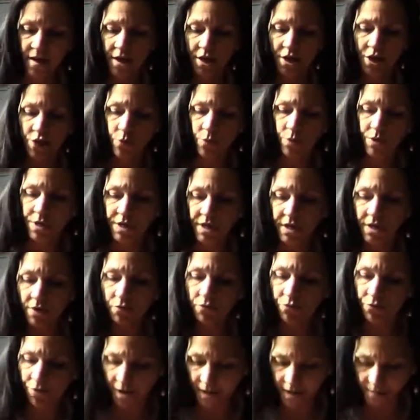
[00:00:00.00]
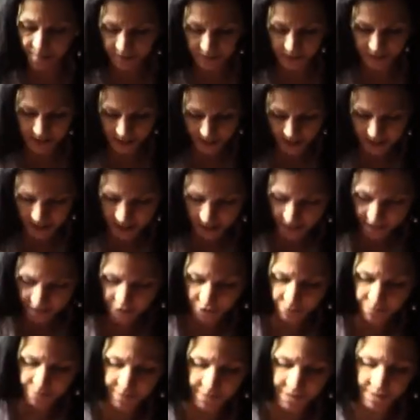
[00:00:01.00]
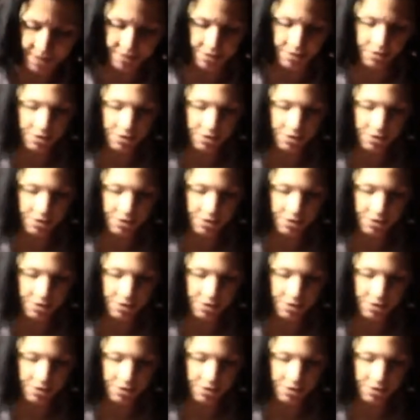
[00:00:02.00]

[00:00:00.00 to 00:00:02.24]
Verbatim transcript: you want to get right up to the edge because